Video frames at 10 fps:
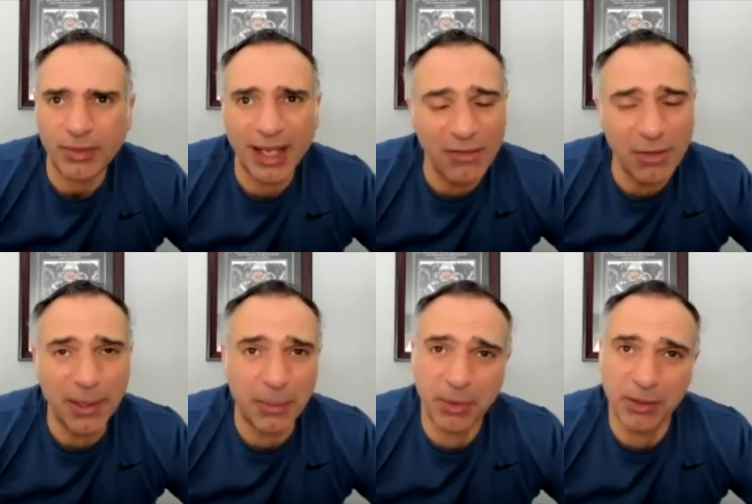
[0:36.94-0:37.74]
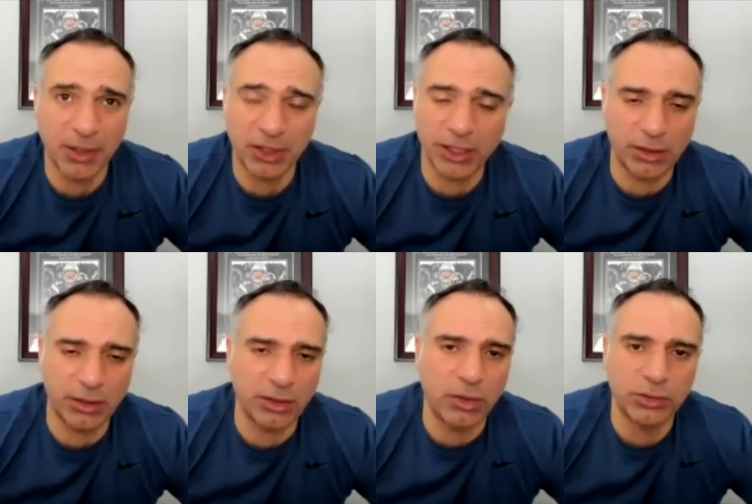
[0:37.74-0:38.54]
Everybody pretty much here
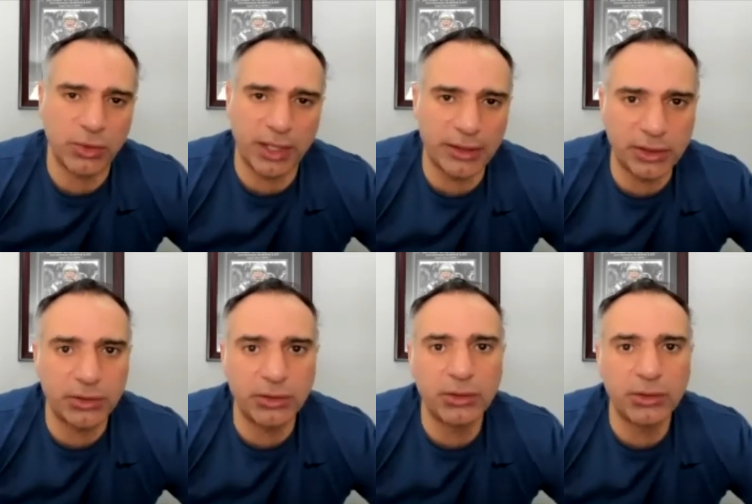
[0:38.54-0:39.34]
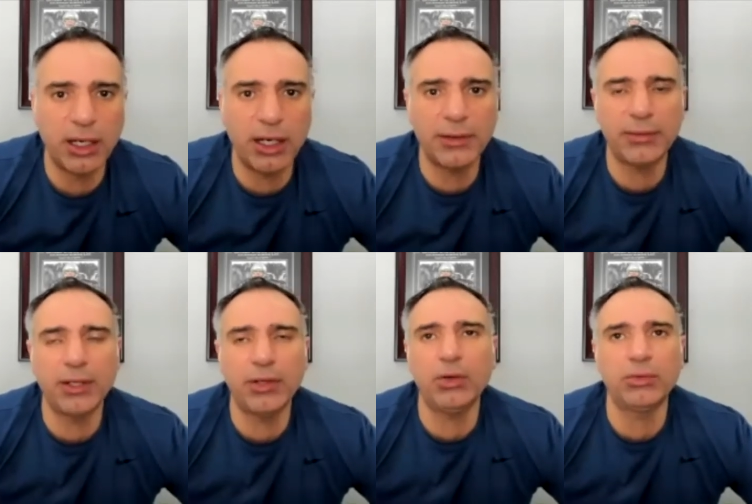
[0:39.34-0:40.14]
knows what I do. Uh, they
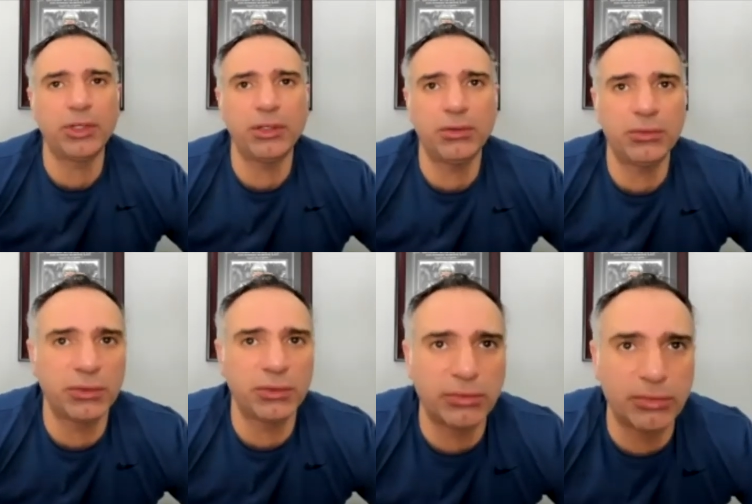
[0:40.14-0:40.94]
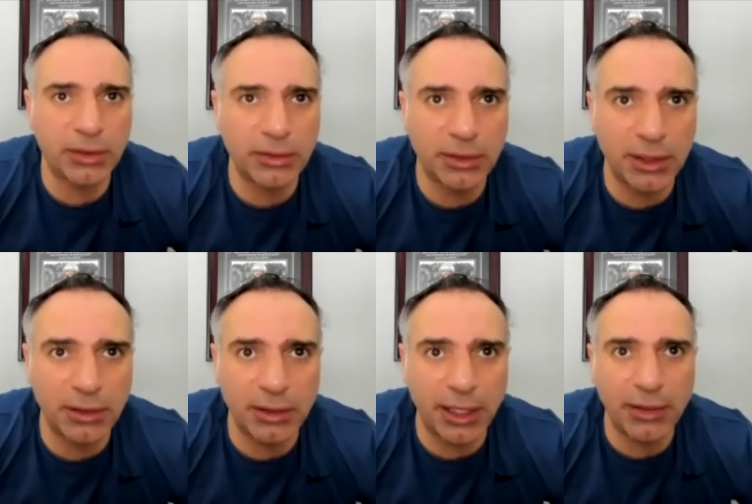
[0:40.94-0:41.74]
know, you know,
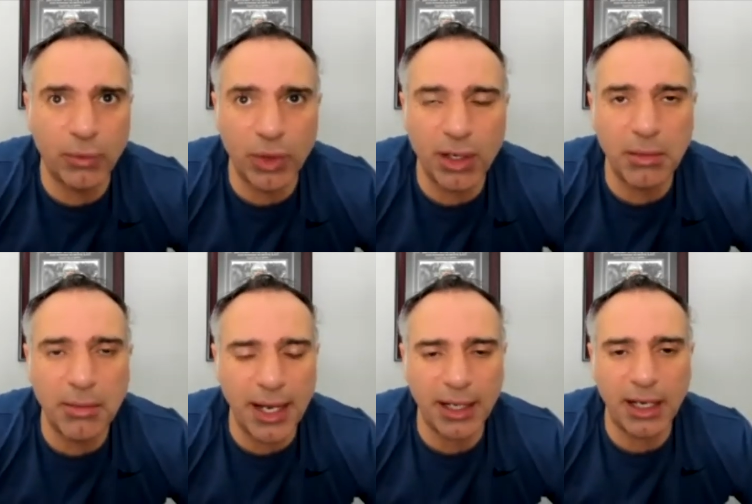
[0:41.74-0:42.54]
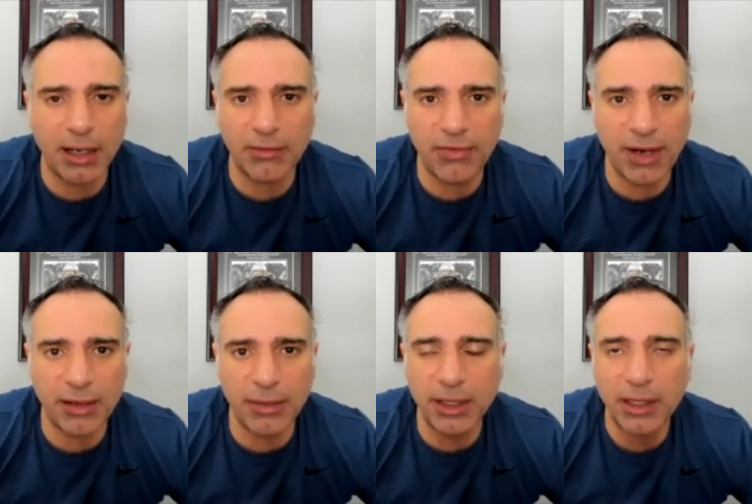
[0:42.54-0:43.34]
that where I'm at, how to find
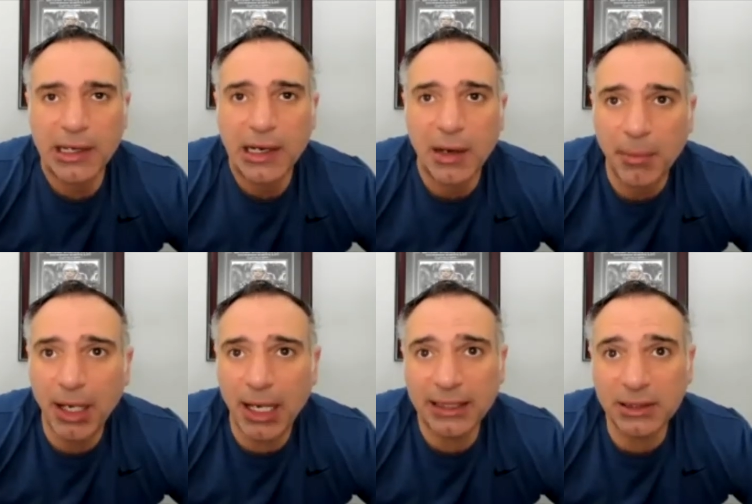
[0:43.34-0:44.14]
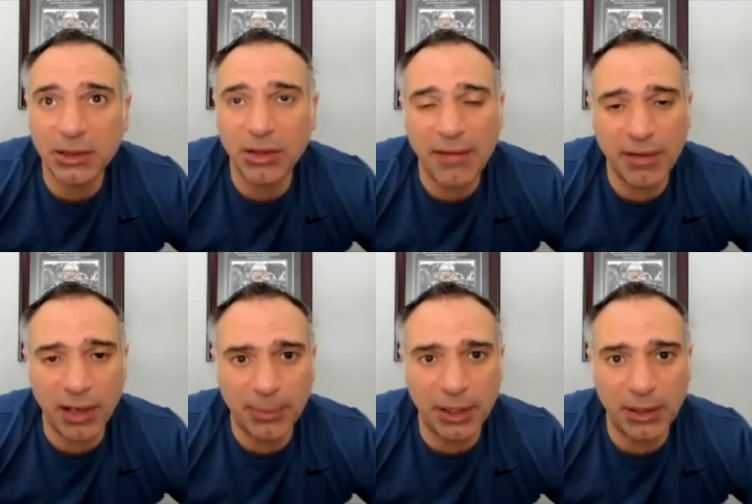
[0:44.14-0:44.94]
me. But I still have it
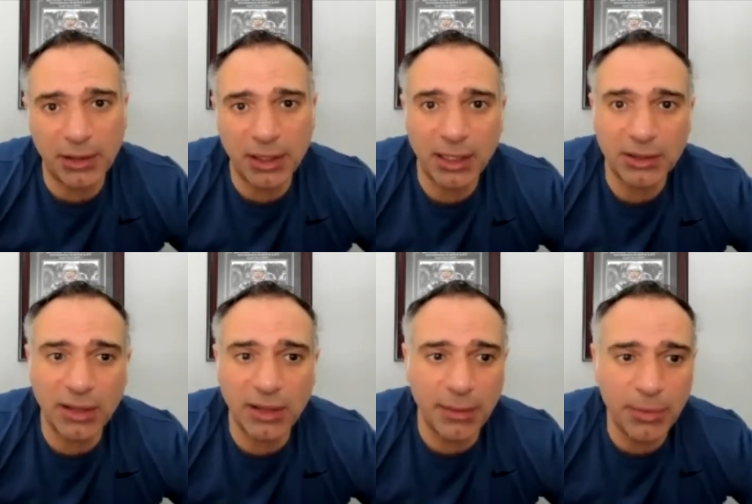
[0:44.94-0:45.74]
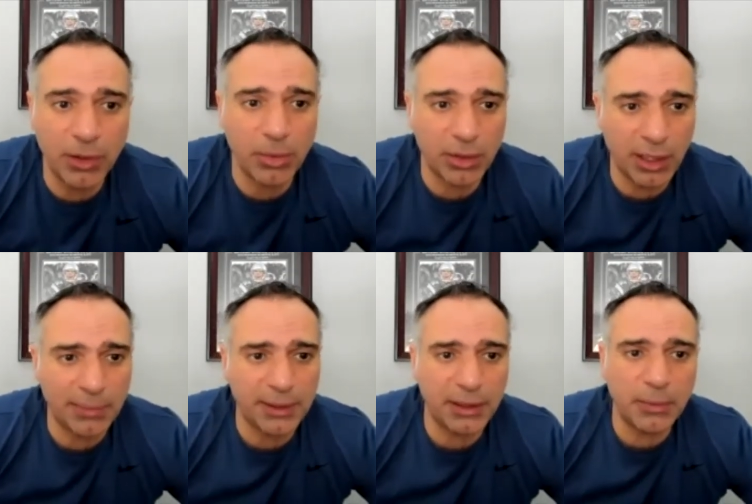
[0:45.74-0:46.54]
up there. I still have the billboard up
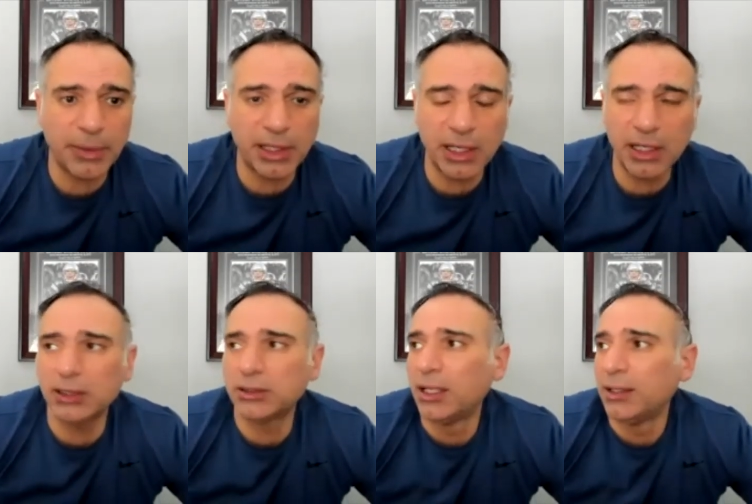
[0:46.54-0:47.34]
there because